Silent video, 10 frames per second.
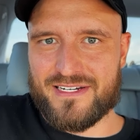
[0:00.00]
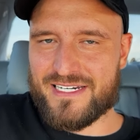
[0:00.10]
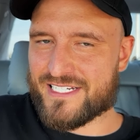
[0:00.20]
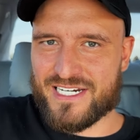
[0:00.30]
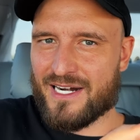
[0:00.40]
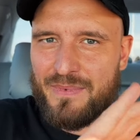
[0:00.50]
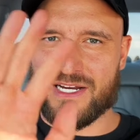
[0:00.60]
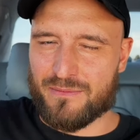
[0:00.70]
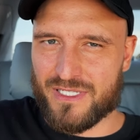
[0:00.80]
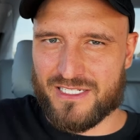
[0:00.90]
And this is gonna be
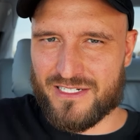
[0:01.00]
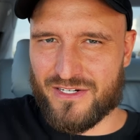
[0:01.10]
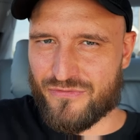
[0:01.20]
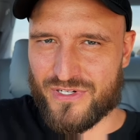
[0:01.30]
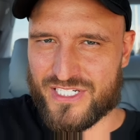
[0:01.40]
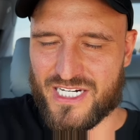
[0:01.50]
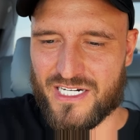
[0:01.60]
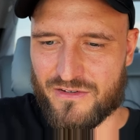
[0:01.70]
a completely different scenic